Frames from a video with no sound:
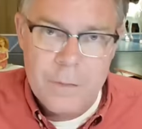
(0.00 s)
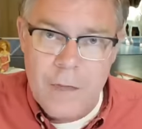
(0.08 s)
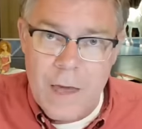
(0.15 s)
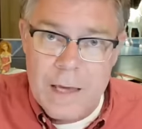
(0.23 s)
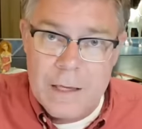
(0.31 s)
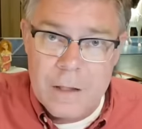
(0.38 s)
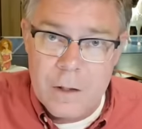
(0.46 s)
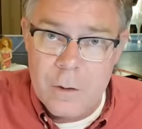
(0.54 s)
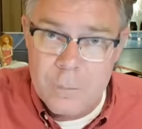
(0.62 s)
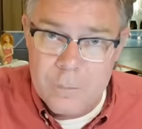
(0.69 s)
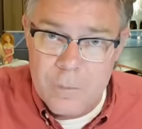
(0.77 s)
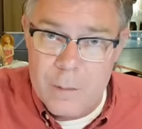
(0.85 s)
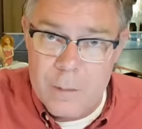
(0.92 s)
Thank you.
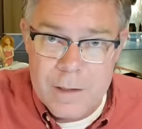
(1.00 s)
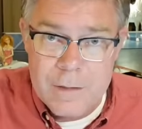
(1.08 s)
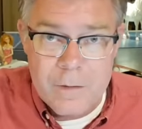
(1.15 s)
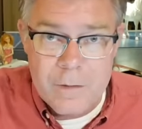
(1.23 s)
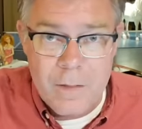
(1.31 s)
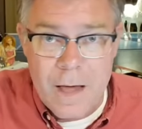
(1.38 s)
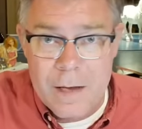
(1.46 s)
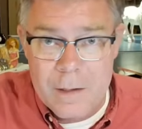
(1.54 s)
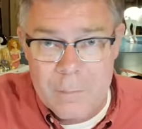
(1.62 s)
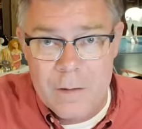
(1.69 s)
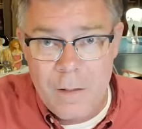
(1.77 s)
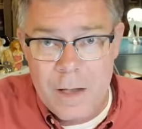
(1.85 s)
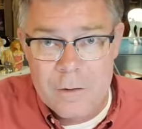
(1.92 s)
It means a lot. It
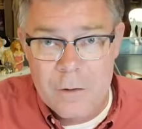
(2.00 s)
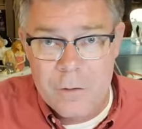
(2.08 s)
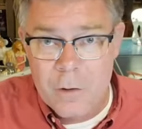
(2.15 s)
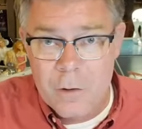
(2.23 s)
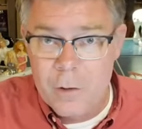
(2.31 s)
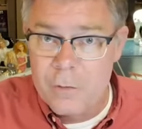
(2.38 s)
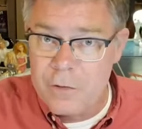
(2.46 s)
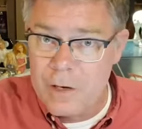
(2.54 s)
meant a lot to the girls,